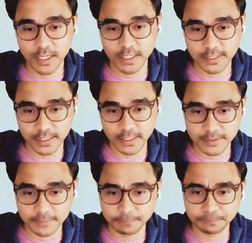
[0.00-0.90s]

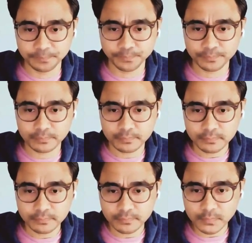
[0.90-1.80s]
NSAIDs.
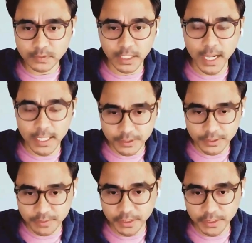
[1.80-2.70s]

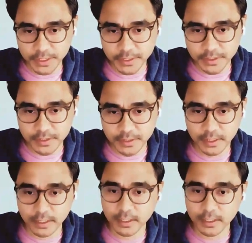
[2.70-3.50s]
Allergy medications,